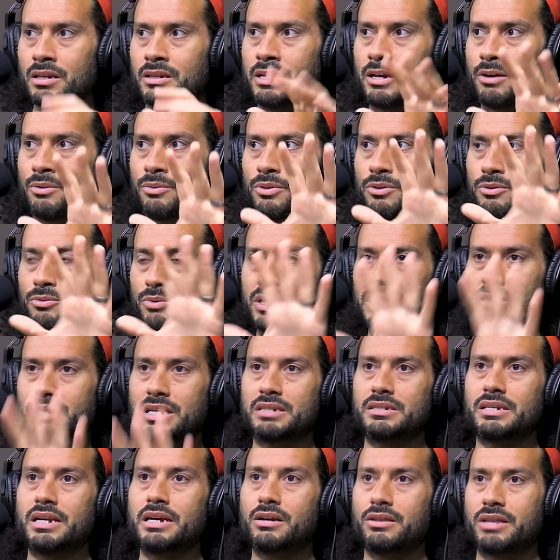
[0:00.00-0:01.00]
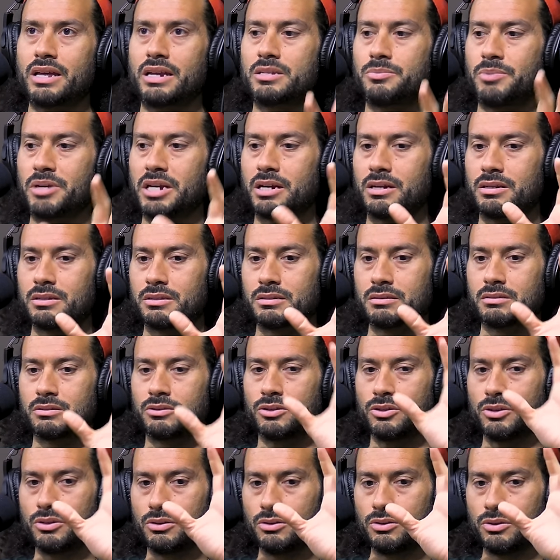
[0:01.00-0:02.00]
Now, the reason I say all that is
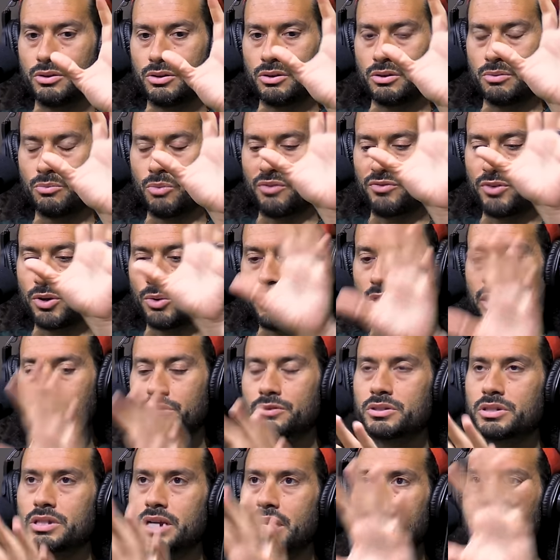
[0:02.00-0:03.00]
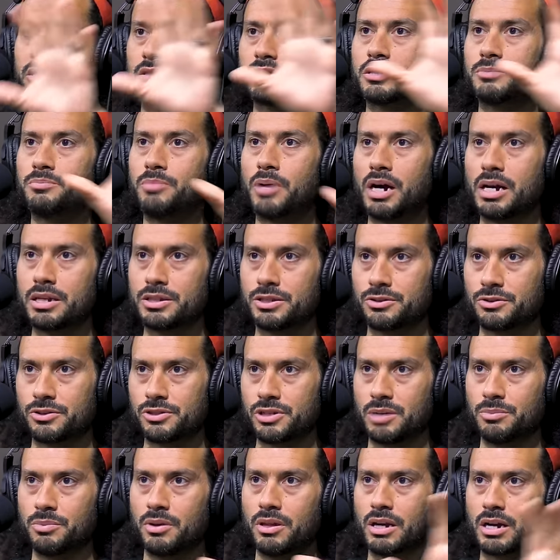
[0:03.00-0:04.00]
because if you understand the
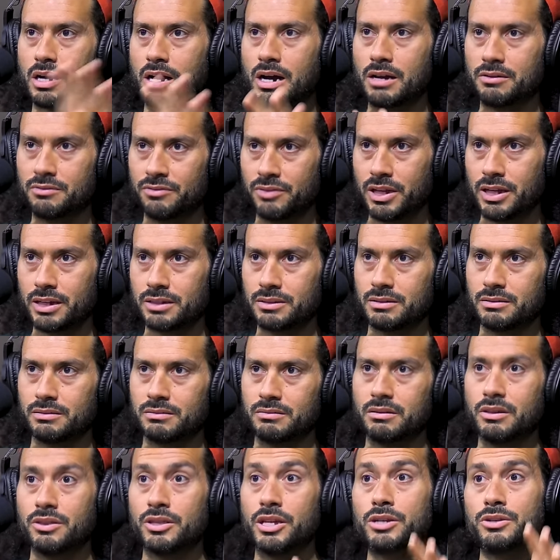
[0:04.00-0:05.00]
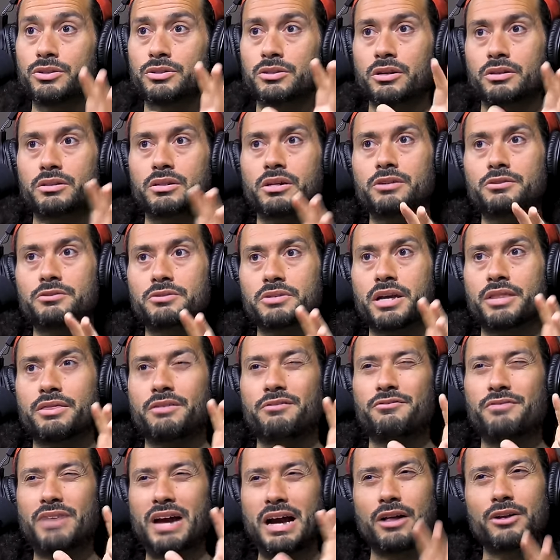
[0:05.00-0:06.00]
sponsorship of the conflict, then you start to
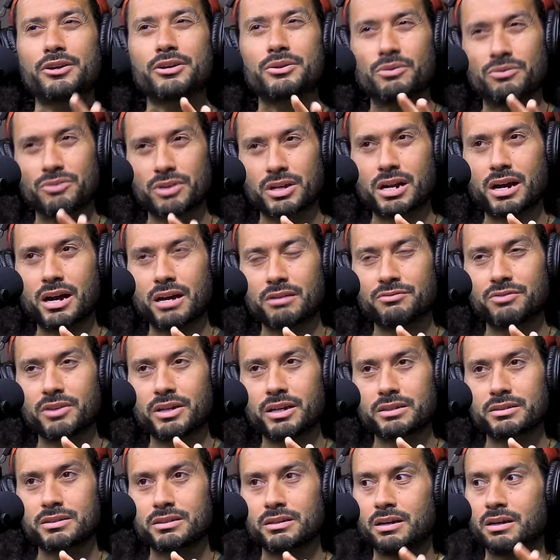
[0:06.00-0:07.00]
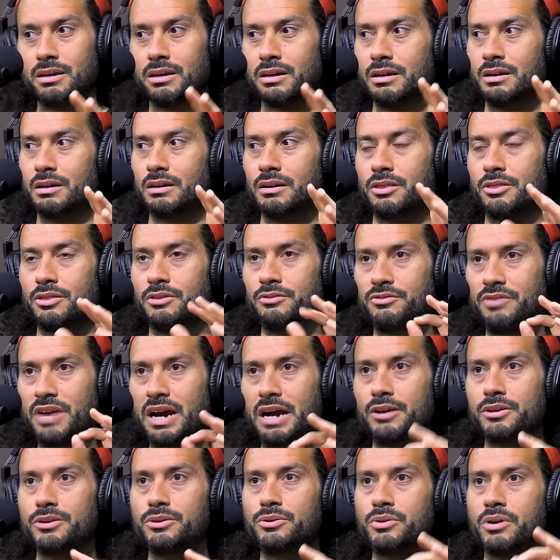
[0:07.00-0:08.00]
understand the value of the conflict. The
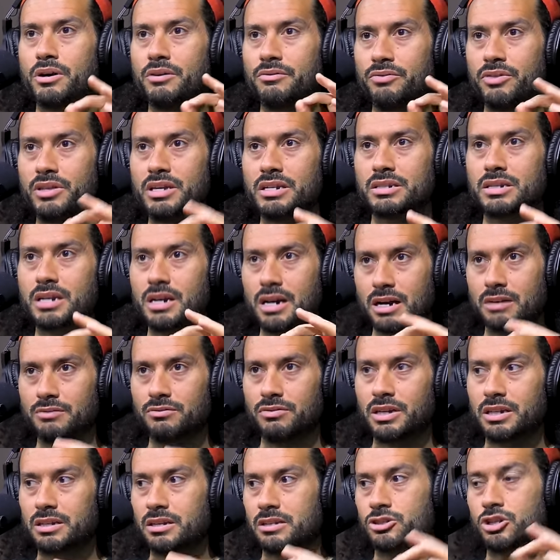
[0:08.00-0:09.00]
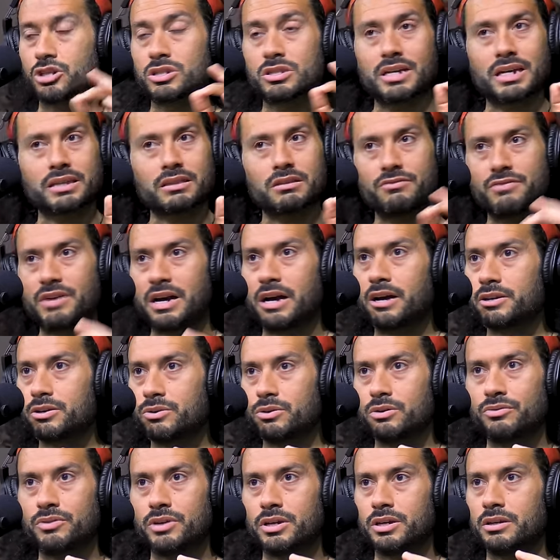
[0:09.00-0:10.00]
value of this conflict, just like the
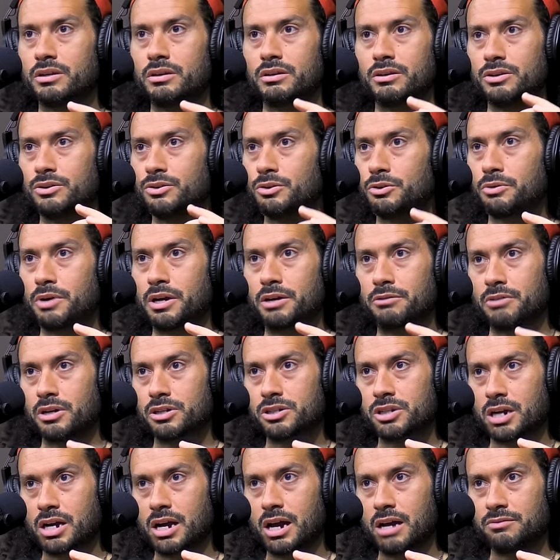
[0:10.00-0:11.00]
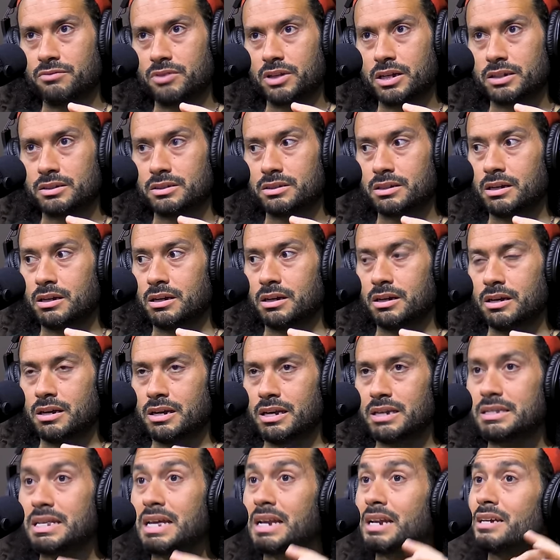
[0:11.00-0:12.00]
value of the Ukraine Russia conflict,
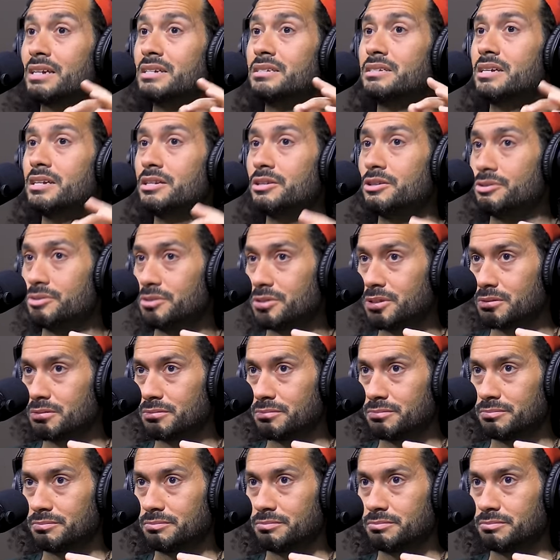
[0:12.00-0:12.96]
is that it continues.